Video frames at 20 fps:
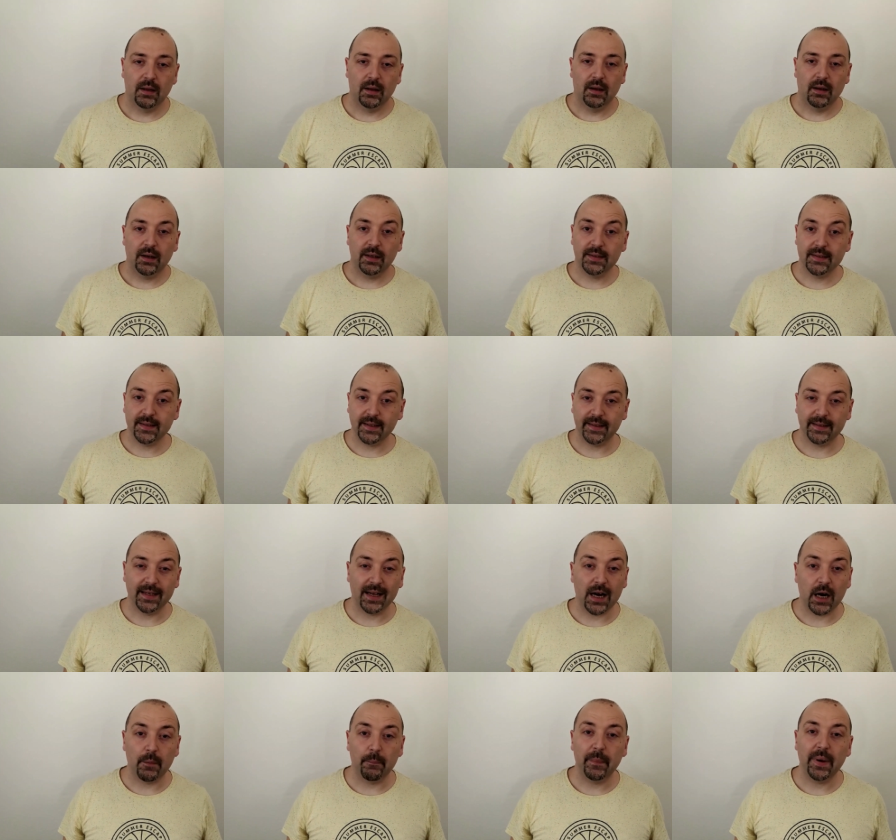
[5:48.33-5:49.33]
Let's say there
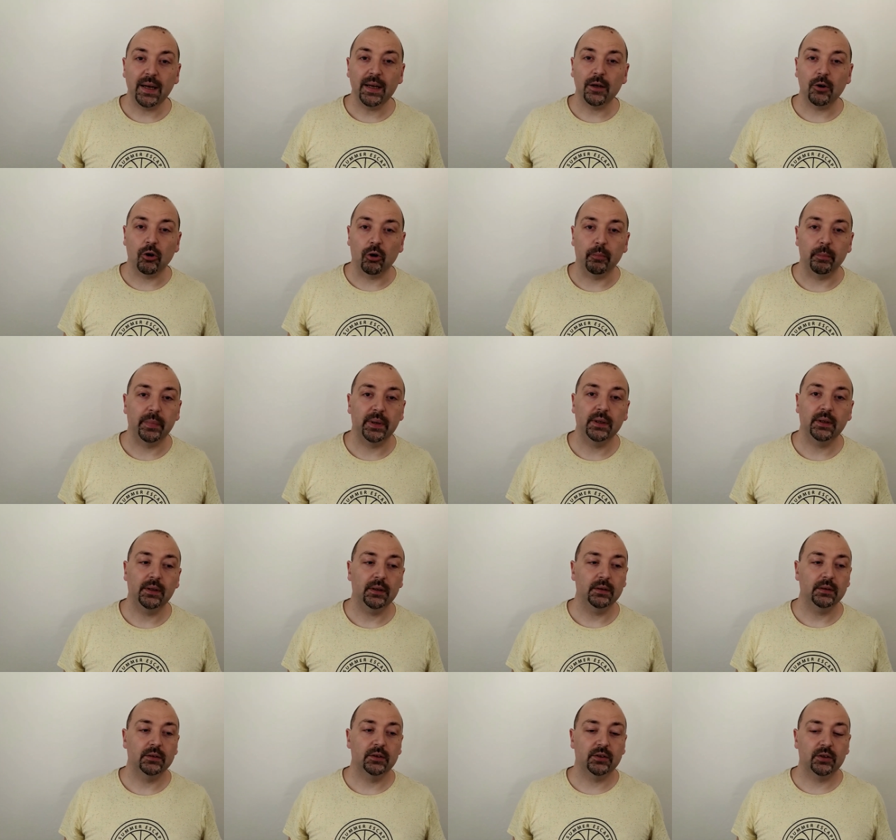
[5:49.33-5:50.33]
are many companies
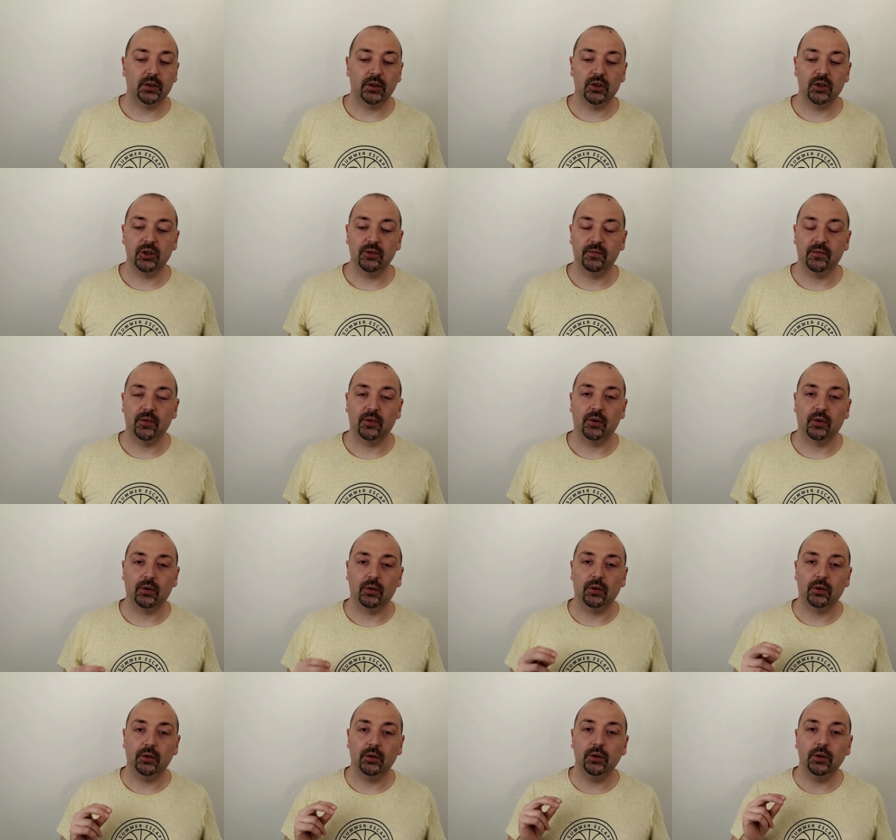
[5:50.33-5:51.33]
searching for
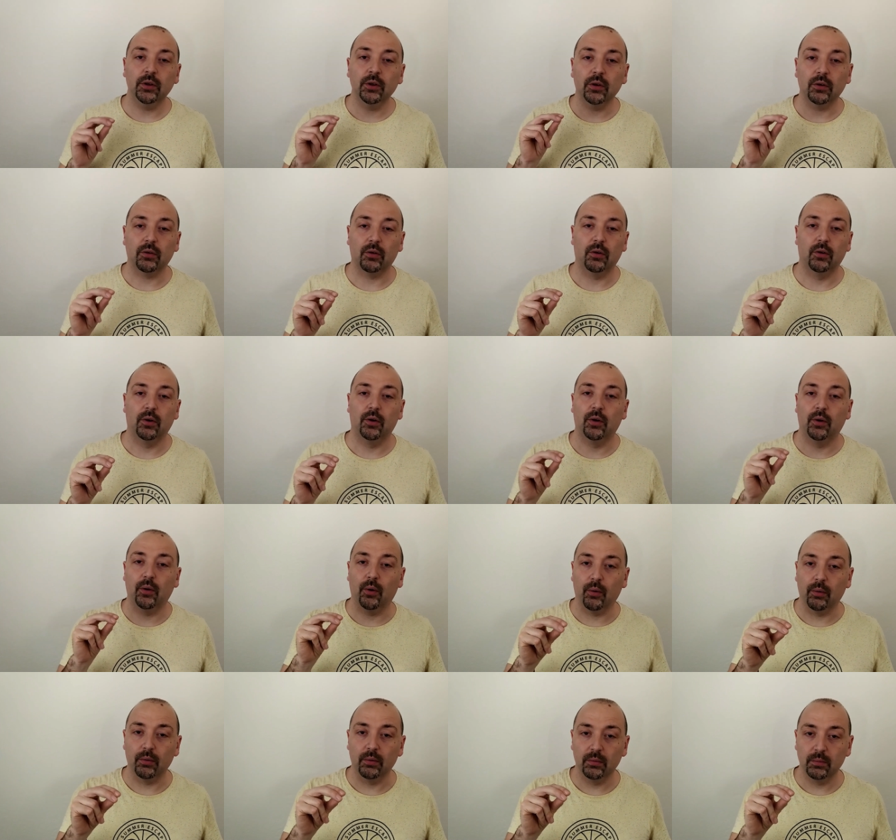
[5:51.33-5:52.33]
your
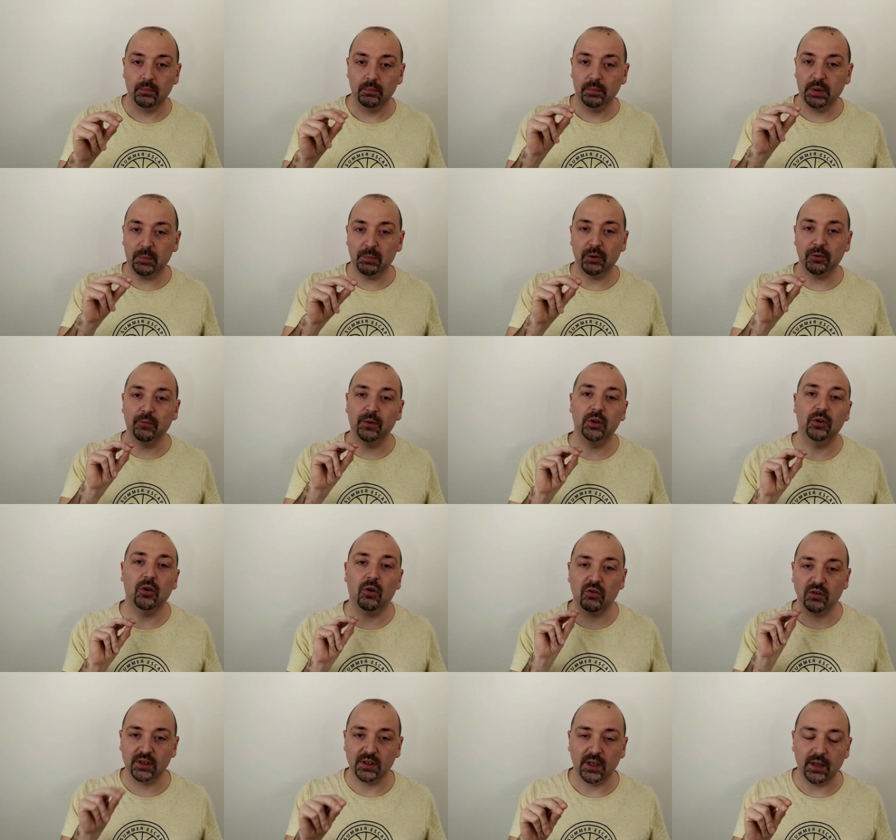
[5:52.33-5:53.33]
role, people with your
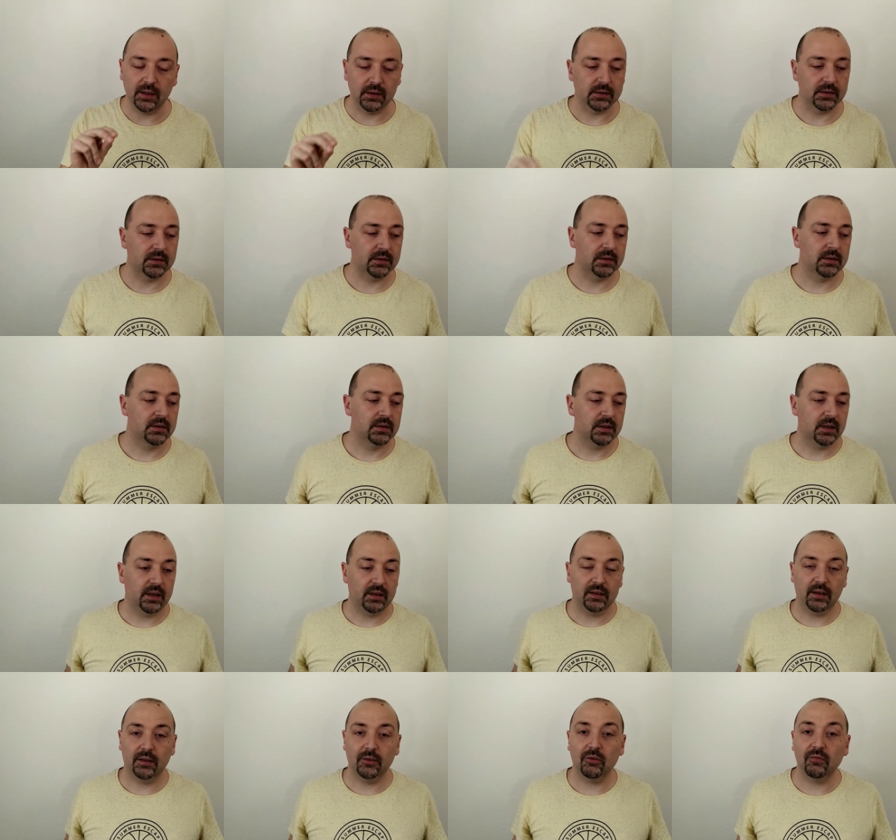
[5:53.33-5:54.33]
skills, and
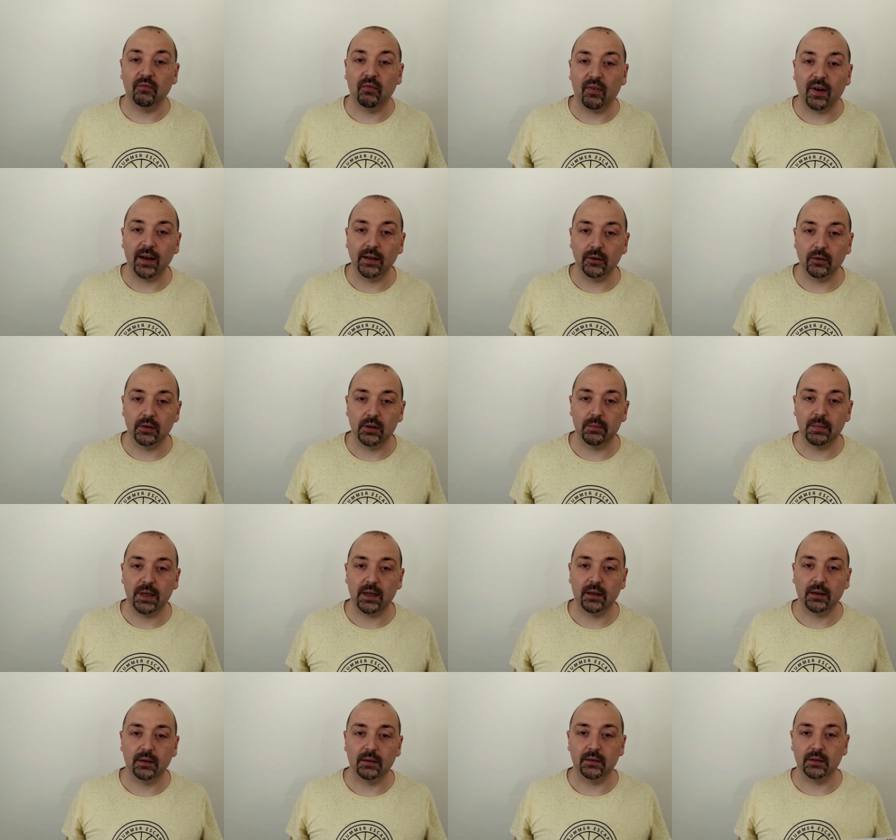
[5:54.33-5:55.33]
they don't find on the
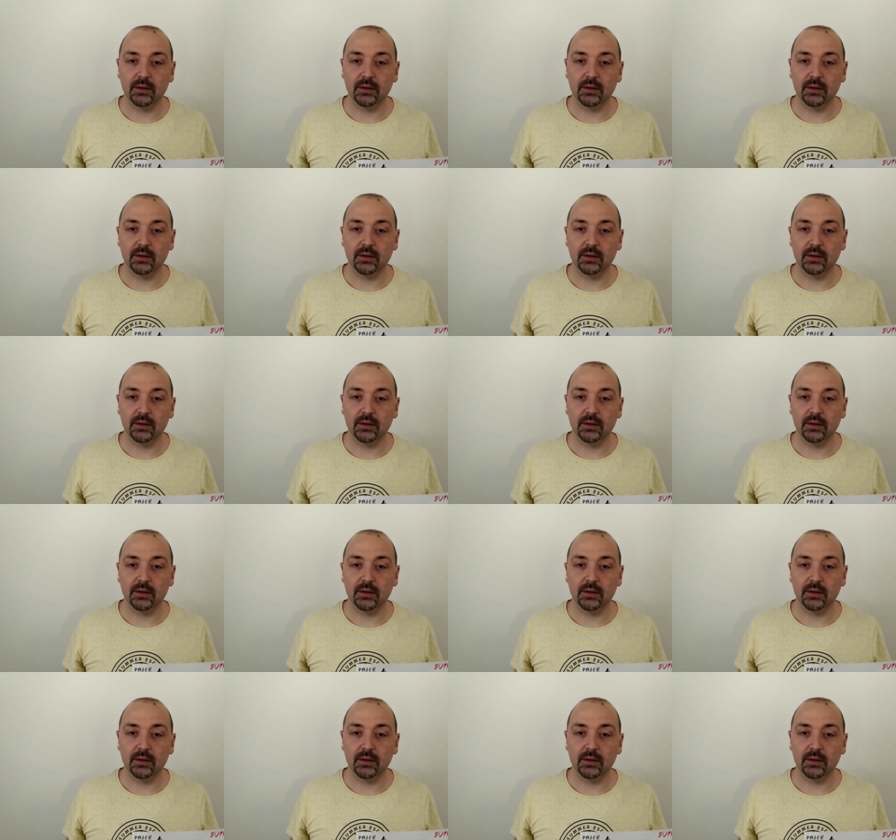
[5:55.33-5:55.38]
market.